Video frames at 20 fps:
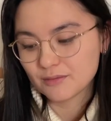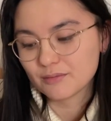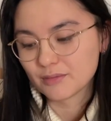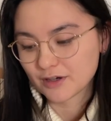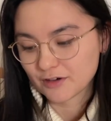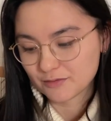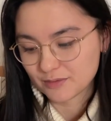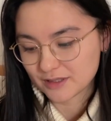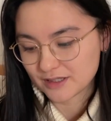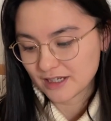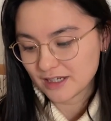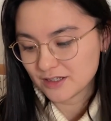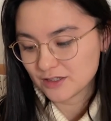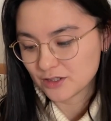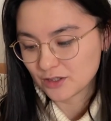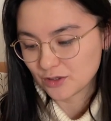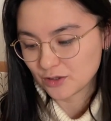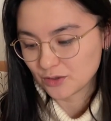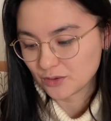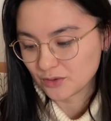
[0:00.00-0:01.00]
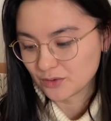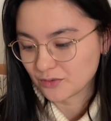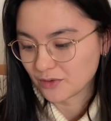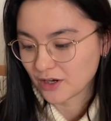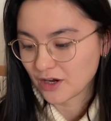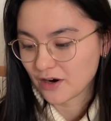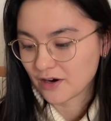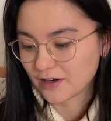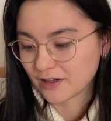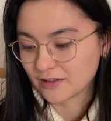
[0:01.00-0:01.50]
But I've been sent to you
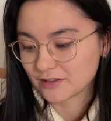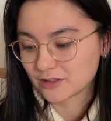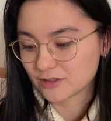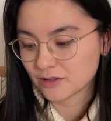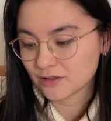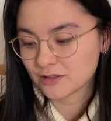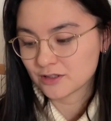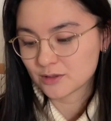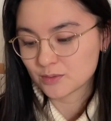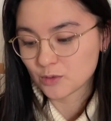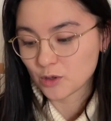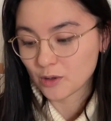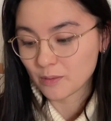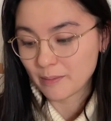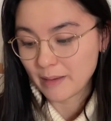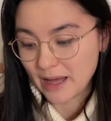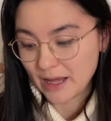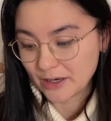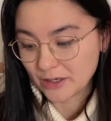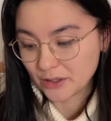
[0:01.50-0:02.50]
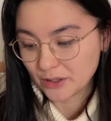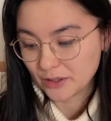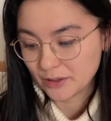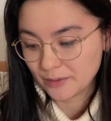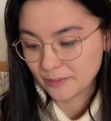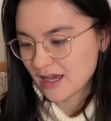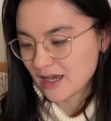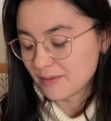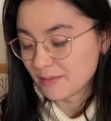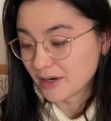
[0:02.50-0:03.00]
regarding a certain small matter.
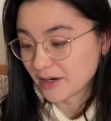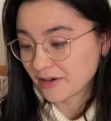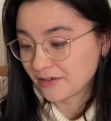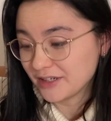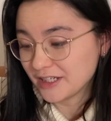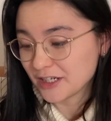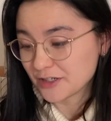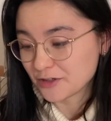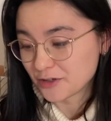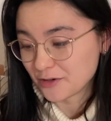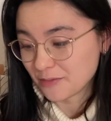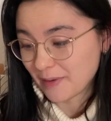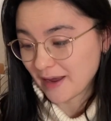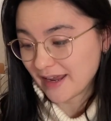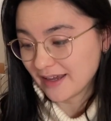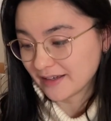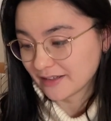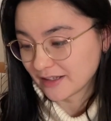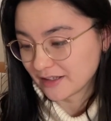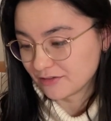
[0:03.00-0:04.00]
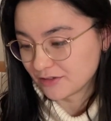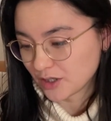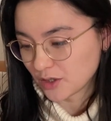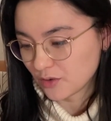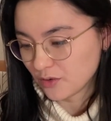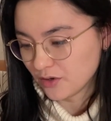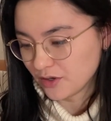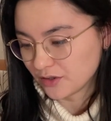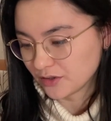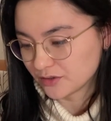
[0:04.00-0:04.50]
Margarita turned pale and
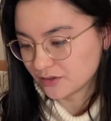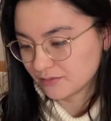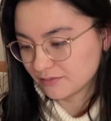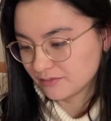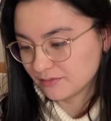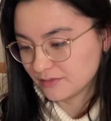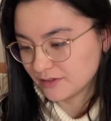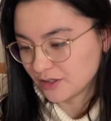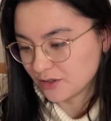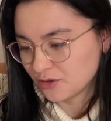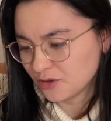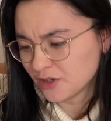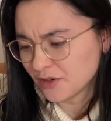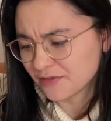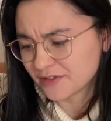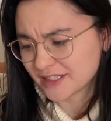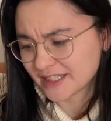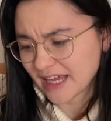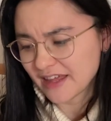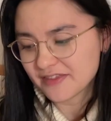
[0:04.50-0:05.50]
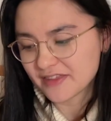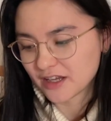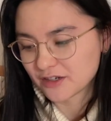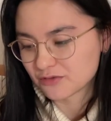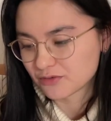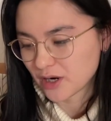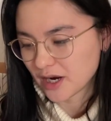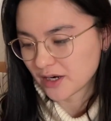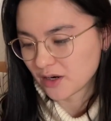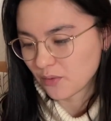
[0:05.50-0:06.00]
recoiled. You should have said
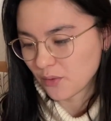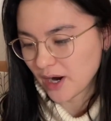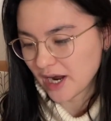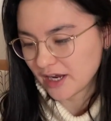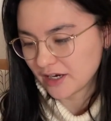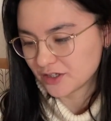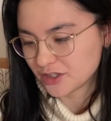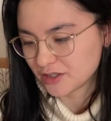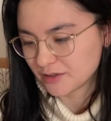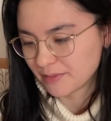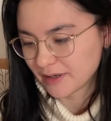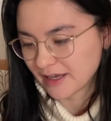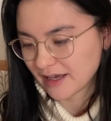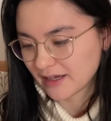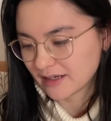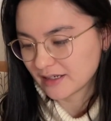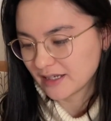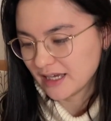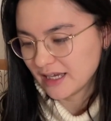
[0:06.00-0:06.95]
that right away, she began,